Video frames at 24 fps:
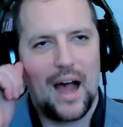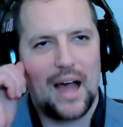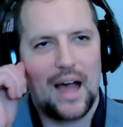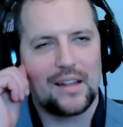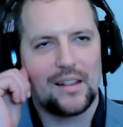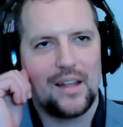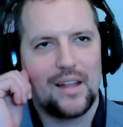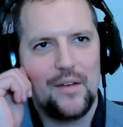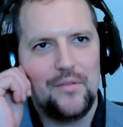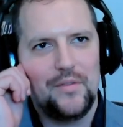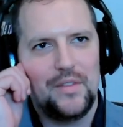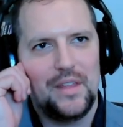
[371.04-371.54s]
I
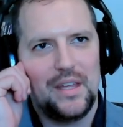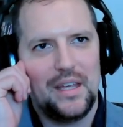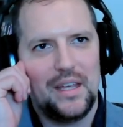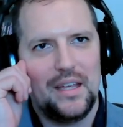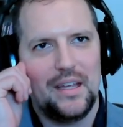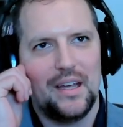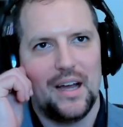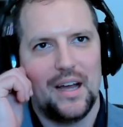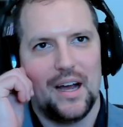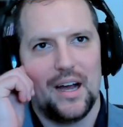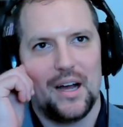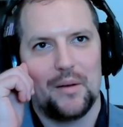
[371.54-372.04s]
love
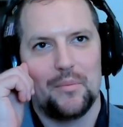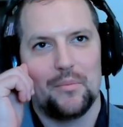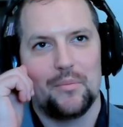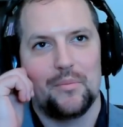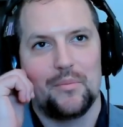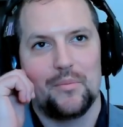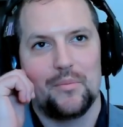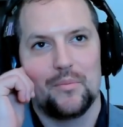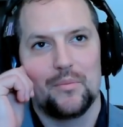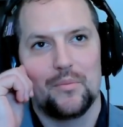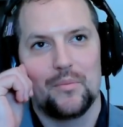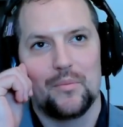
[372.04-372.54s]
the
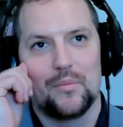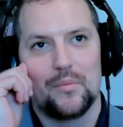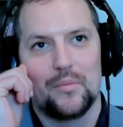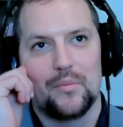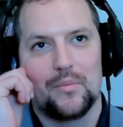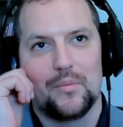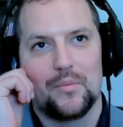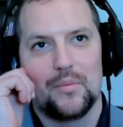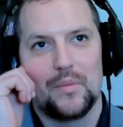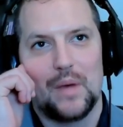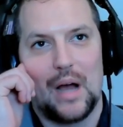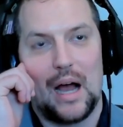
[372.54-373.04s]
um
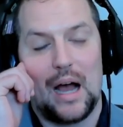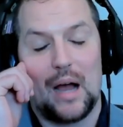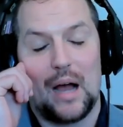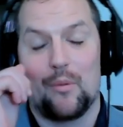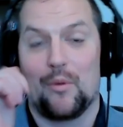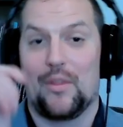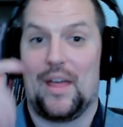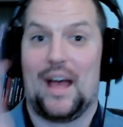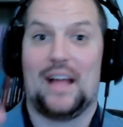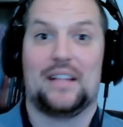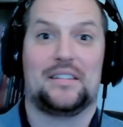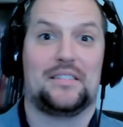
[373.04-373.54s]
uh,
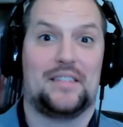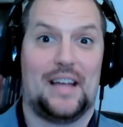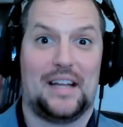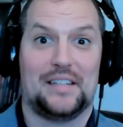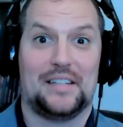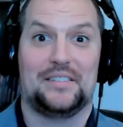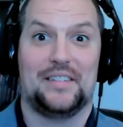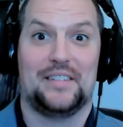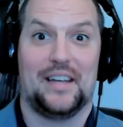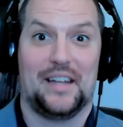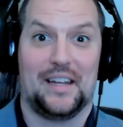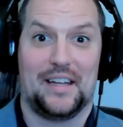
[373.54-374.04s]
well that
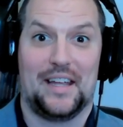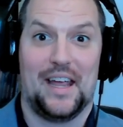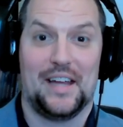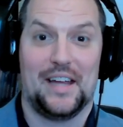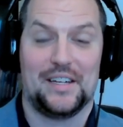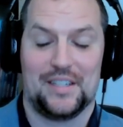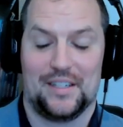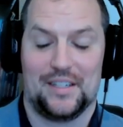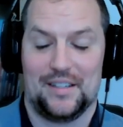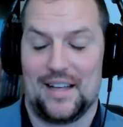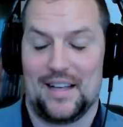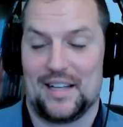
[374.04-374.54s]
that's
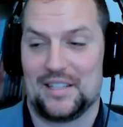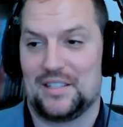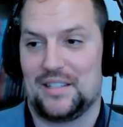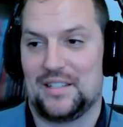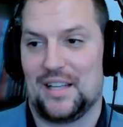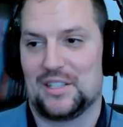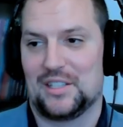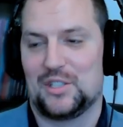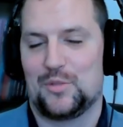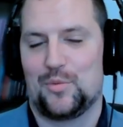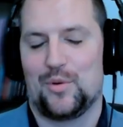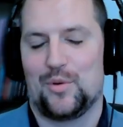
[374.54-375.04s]
dedication. That's
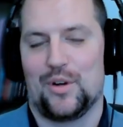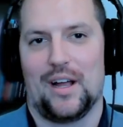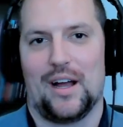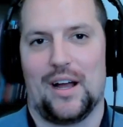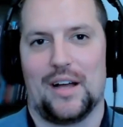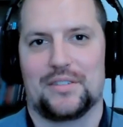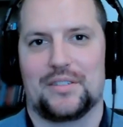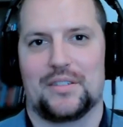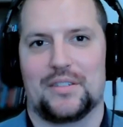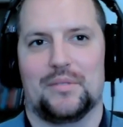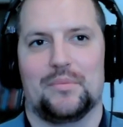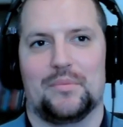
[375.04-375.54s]
that's pretty
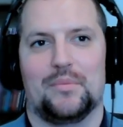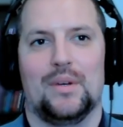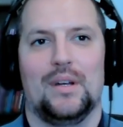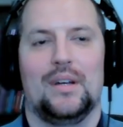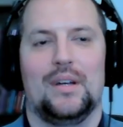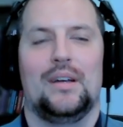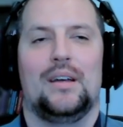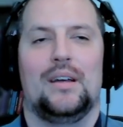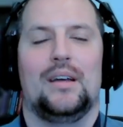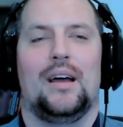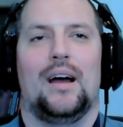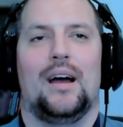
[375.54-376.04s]
awesome.
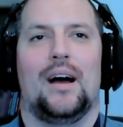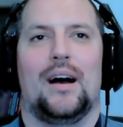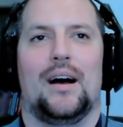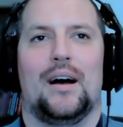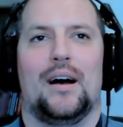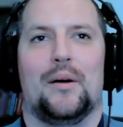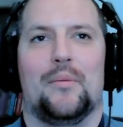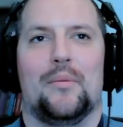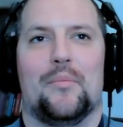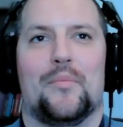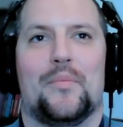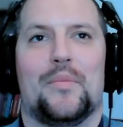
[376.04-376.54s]

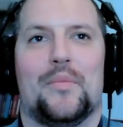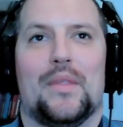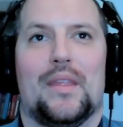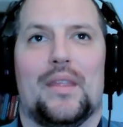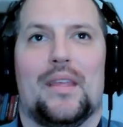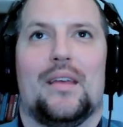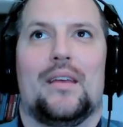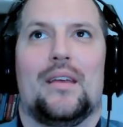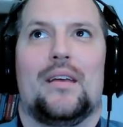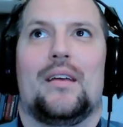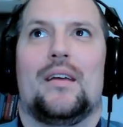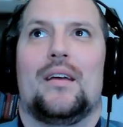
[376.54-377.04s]
Um
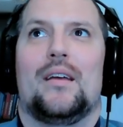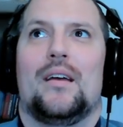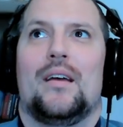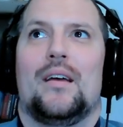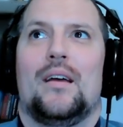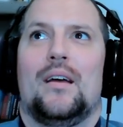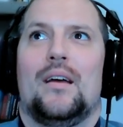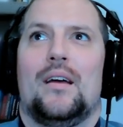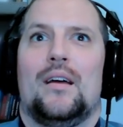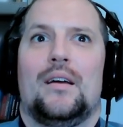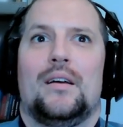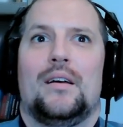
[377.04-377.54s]

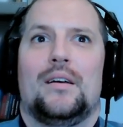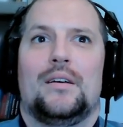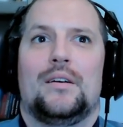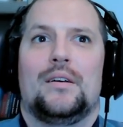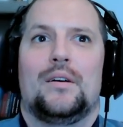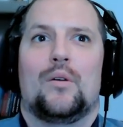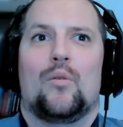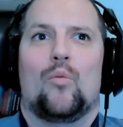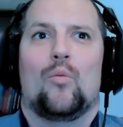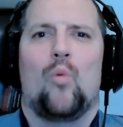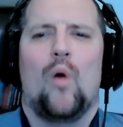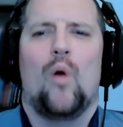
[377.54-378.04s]

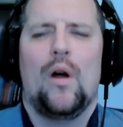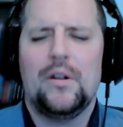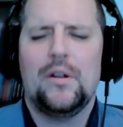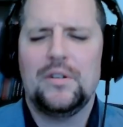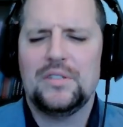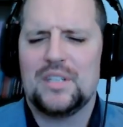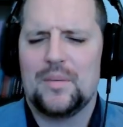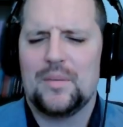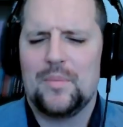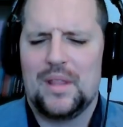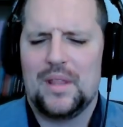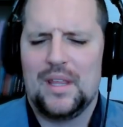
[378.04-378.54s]
what are
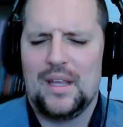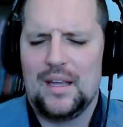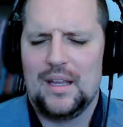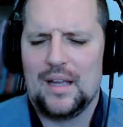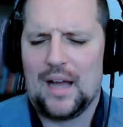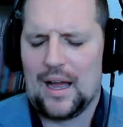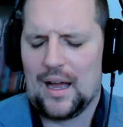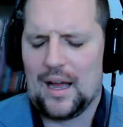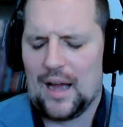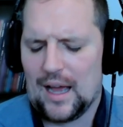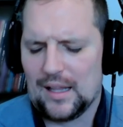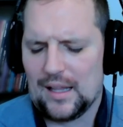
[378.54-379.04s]
some of the
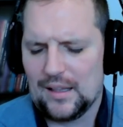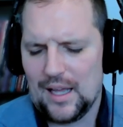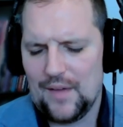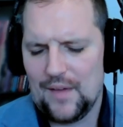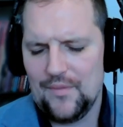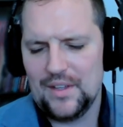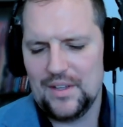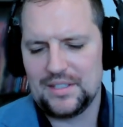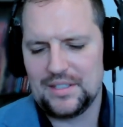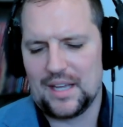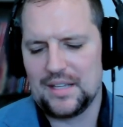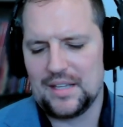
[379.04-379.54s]
I, I
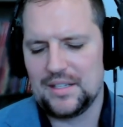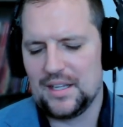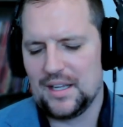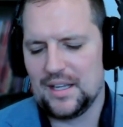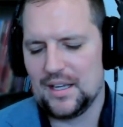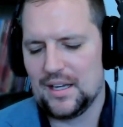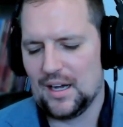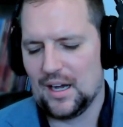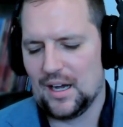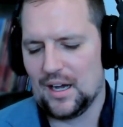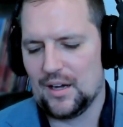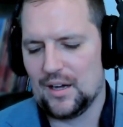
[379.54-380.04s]
love this
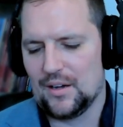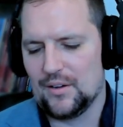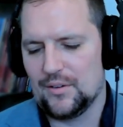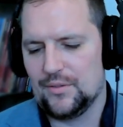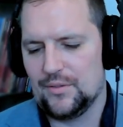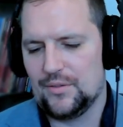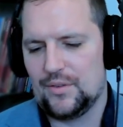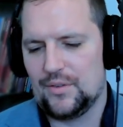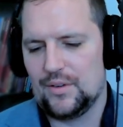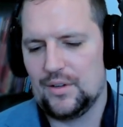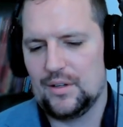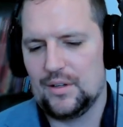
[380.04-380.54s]
idea
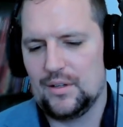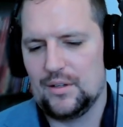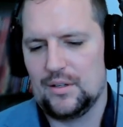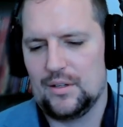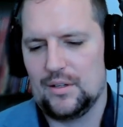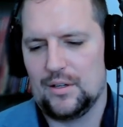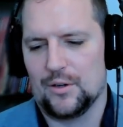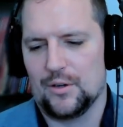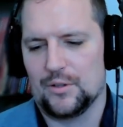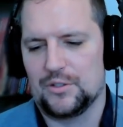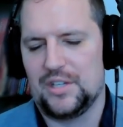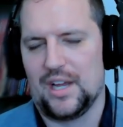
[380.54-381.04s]
of
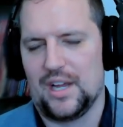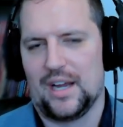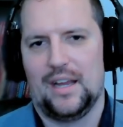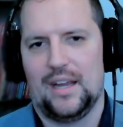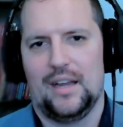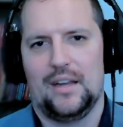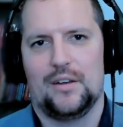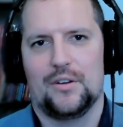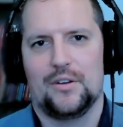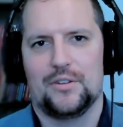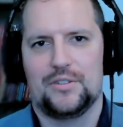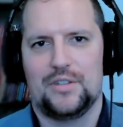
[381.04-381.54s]
you're
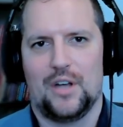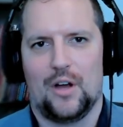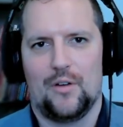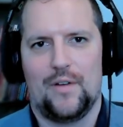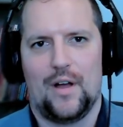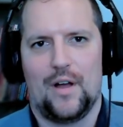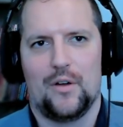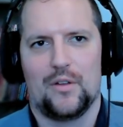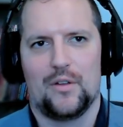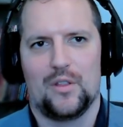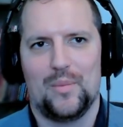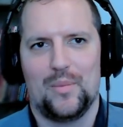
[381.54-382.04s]
checking yourself
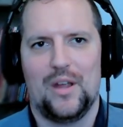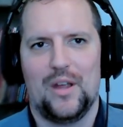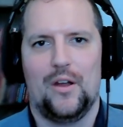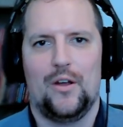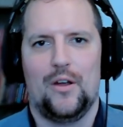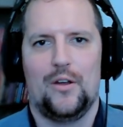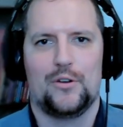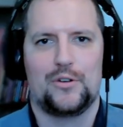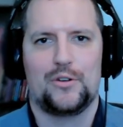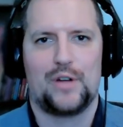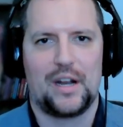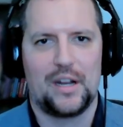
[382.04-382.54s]
out in
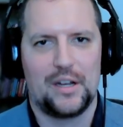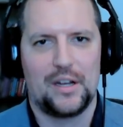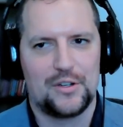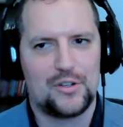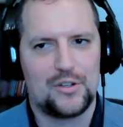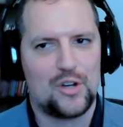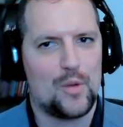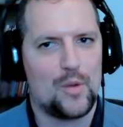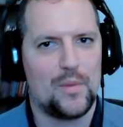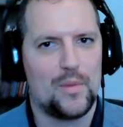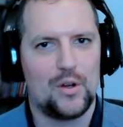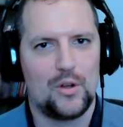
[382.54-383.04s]
mirror, you're trying to
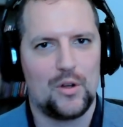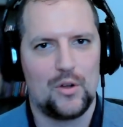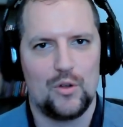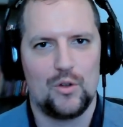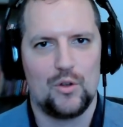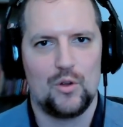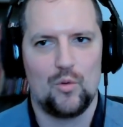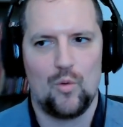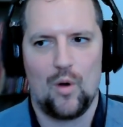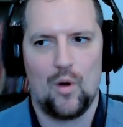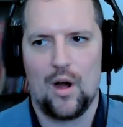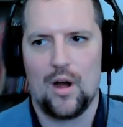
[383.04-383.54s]
determine who
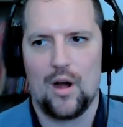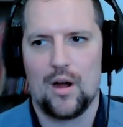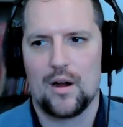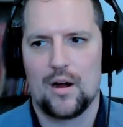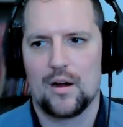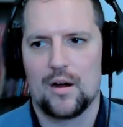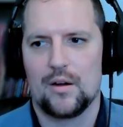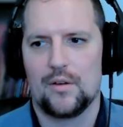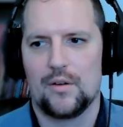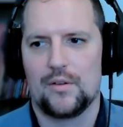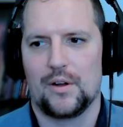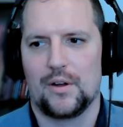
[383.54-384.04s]
you
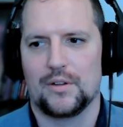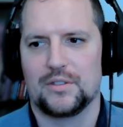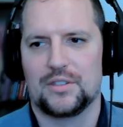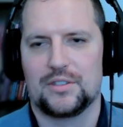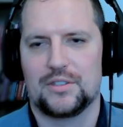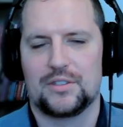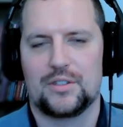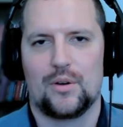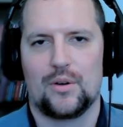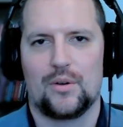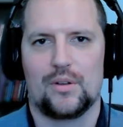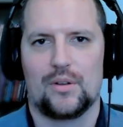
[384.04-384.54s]
are. There's a
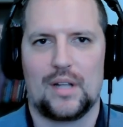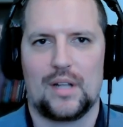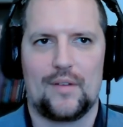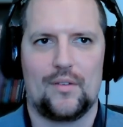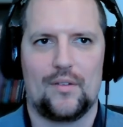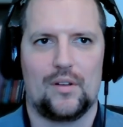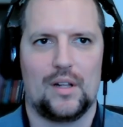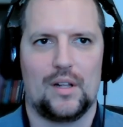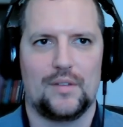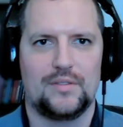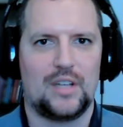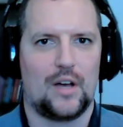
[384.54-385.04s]
certain
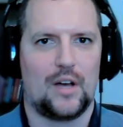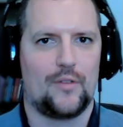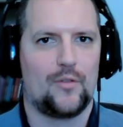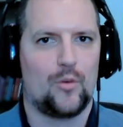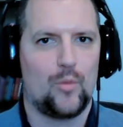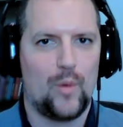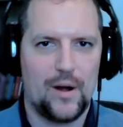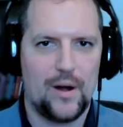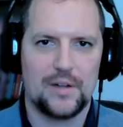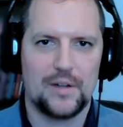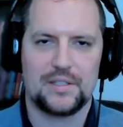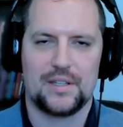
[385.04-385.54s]
level of
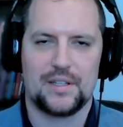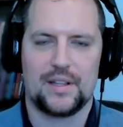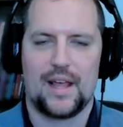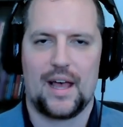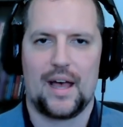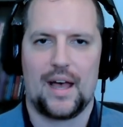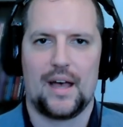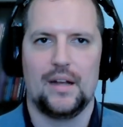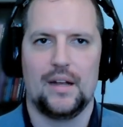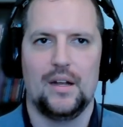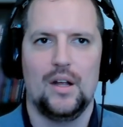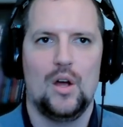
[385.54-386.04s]
self-awareness in
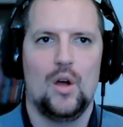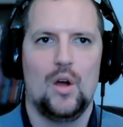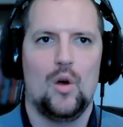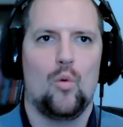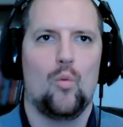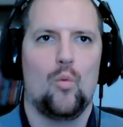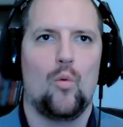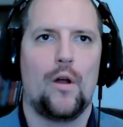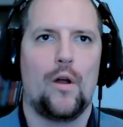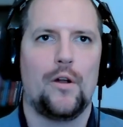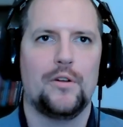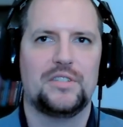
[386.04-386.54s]
that.
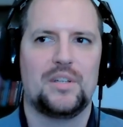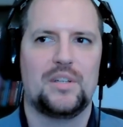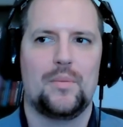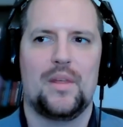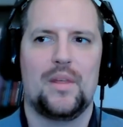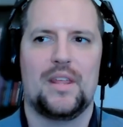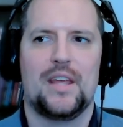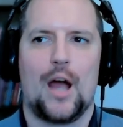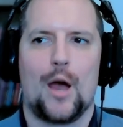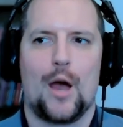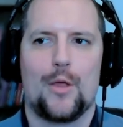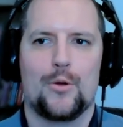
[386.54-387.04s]
What are some
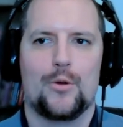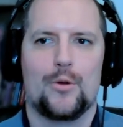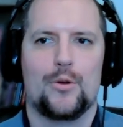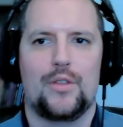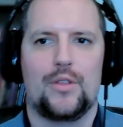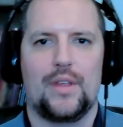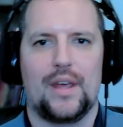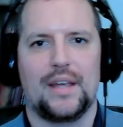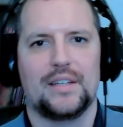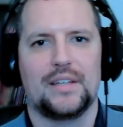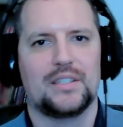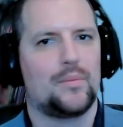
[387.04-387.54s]
of the other
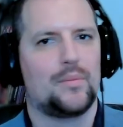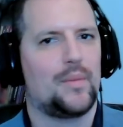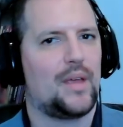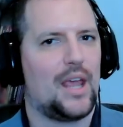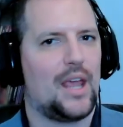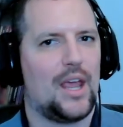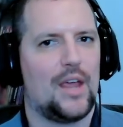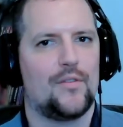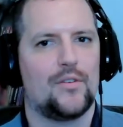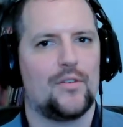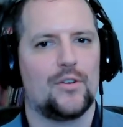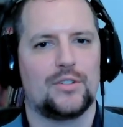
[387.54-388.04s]
things and
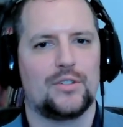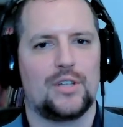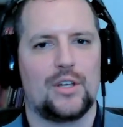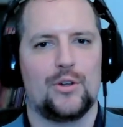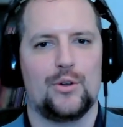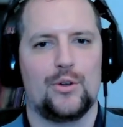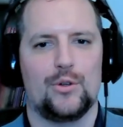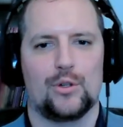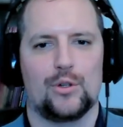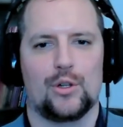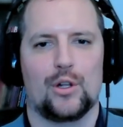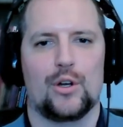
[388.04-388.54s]
behaviors that
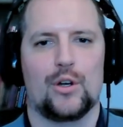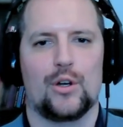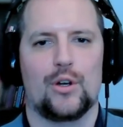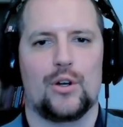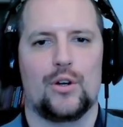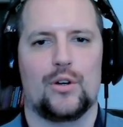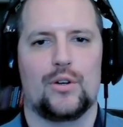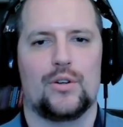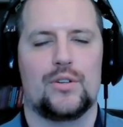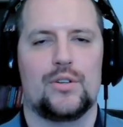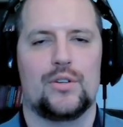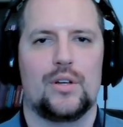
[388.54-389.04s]
you
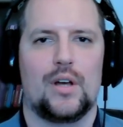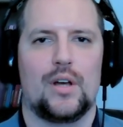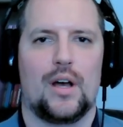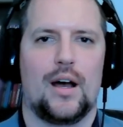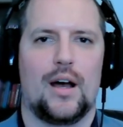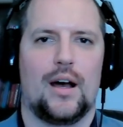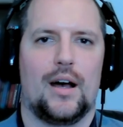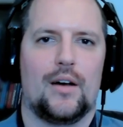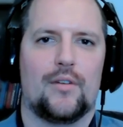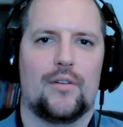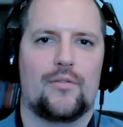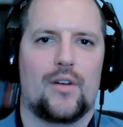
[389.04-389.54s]
learned
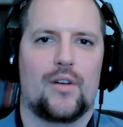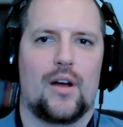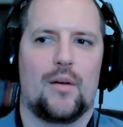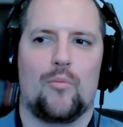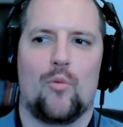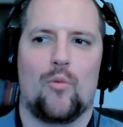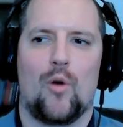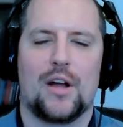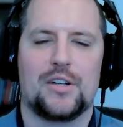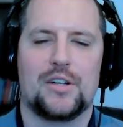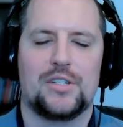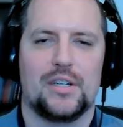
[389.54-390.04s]
uh, from
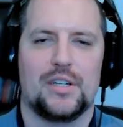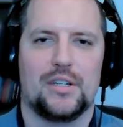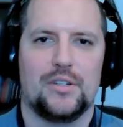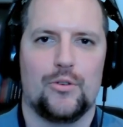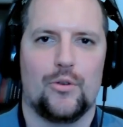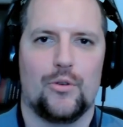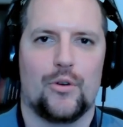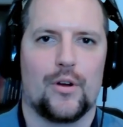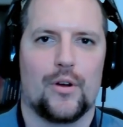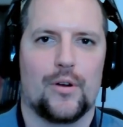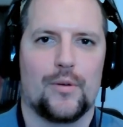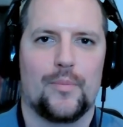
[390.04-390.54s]
watching
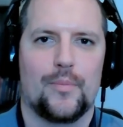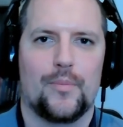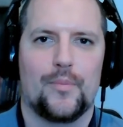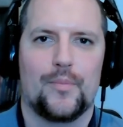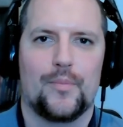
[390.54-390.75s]
Duder?